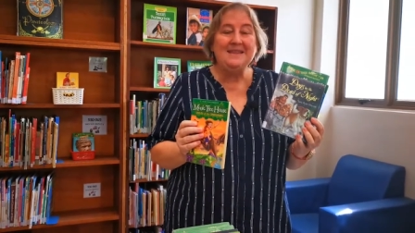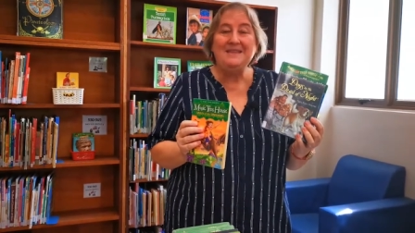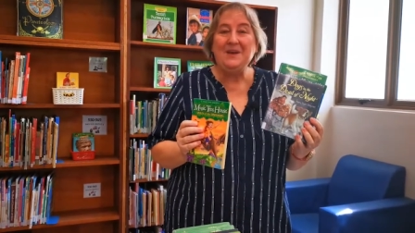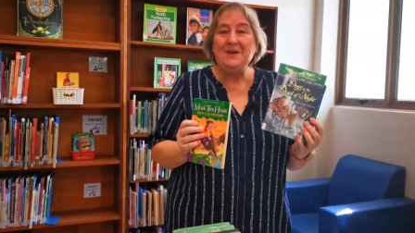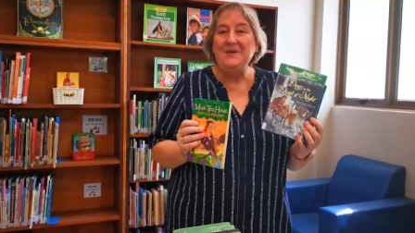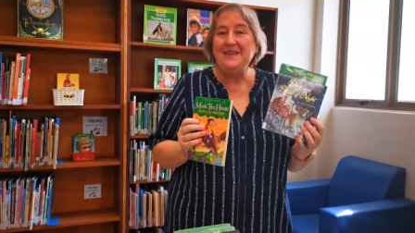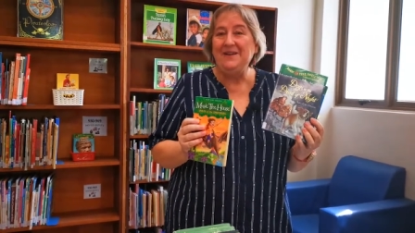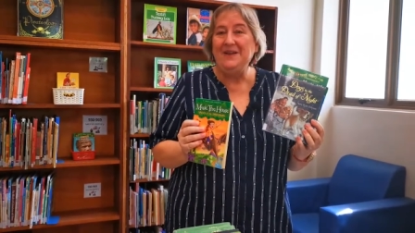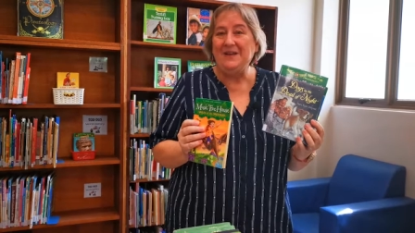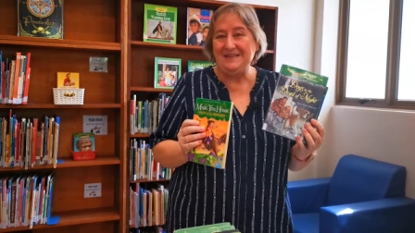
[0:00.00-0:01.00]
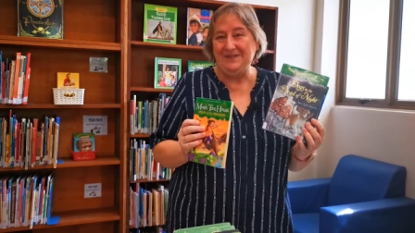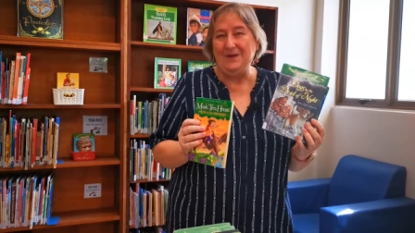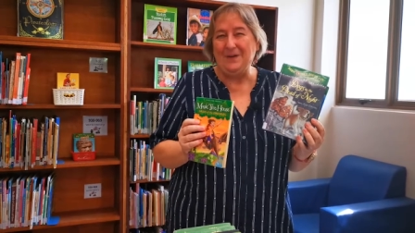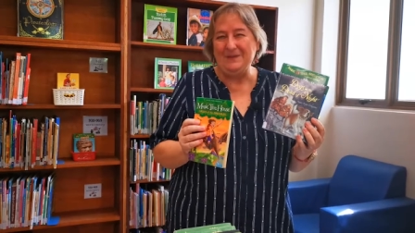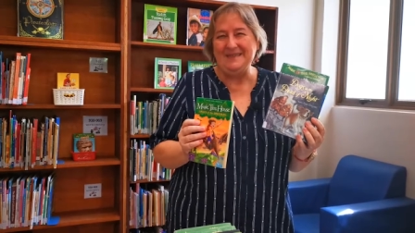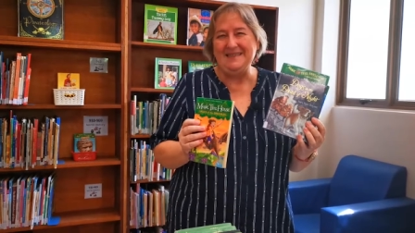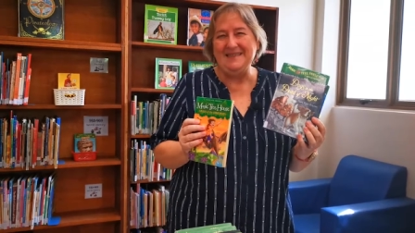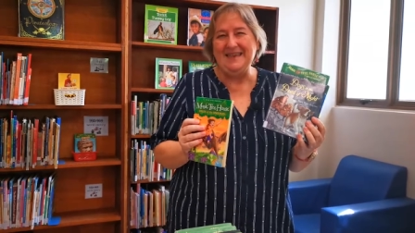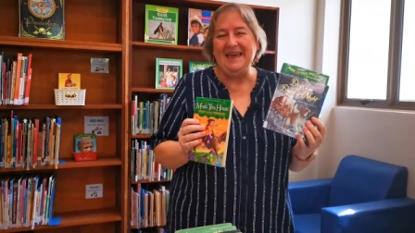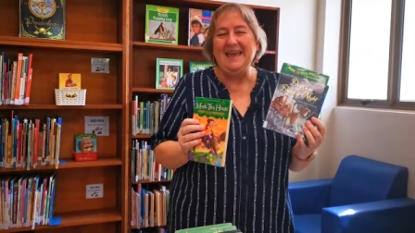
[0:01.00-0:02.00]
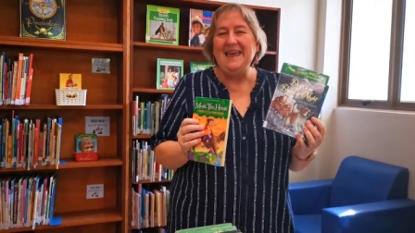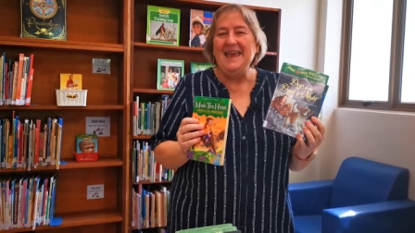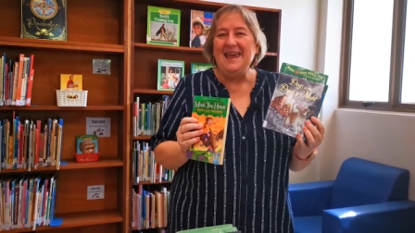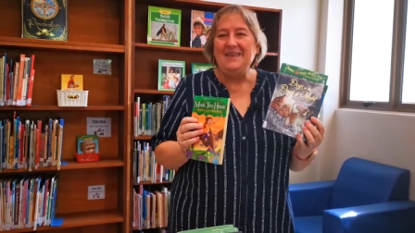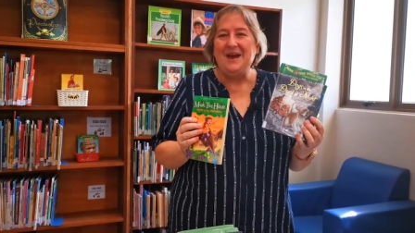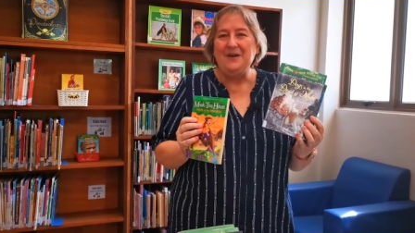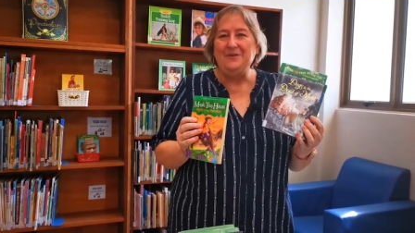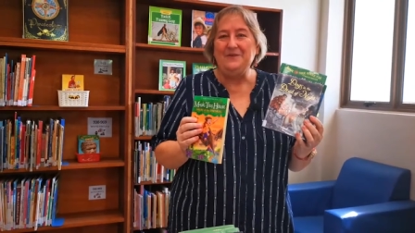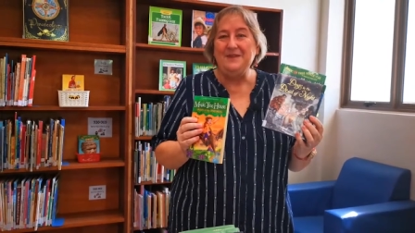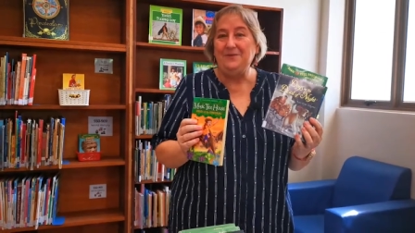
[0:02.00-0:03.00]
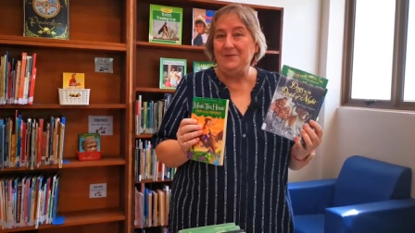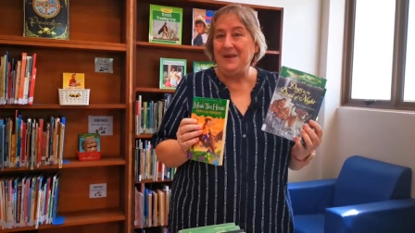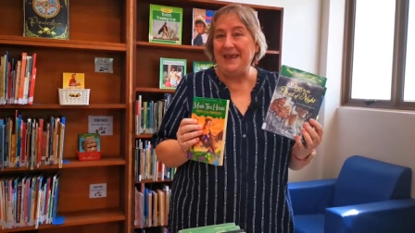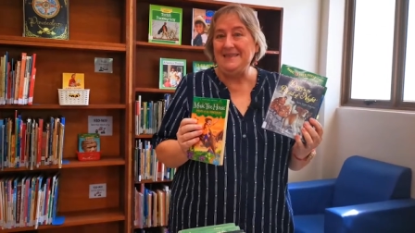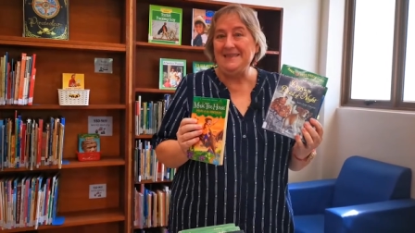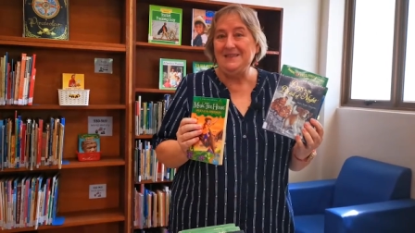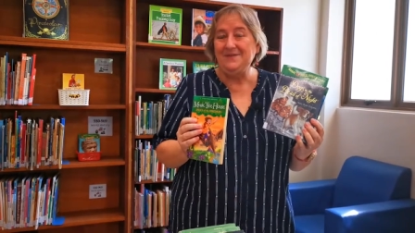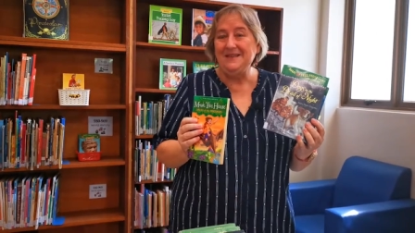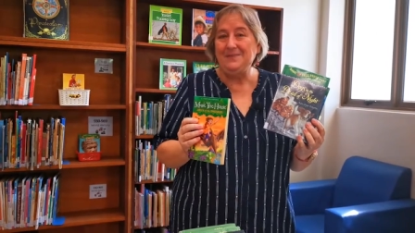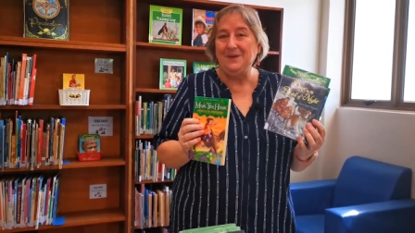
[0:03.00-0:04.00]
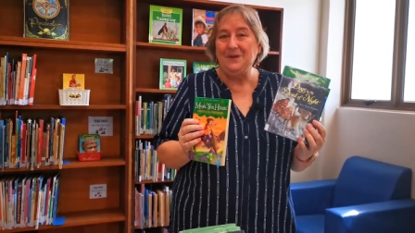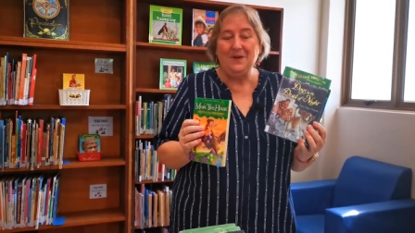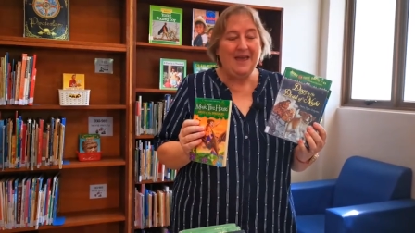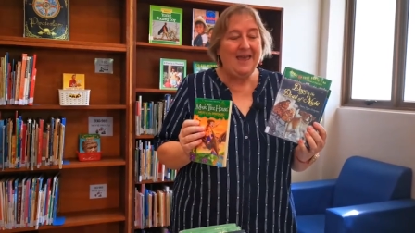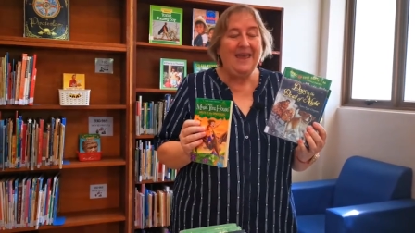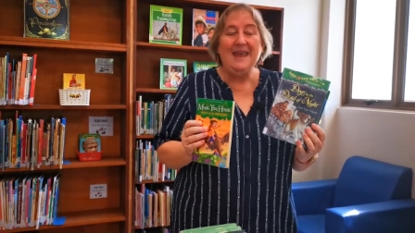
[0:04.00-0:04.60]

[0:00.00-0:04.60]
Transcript: So there are lots of options here of different places to explore,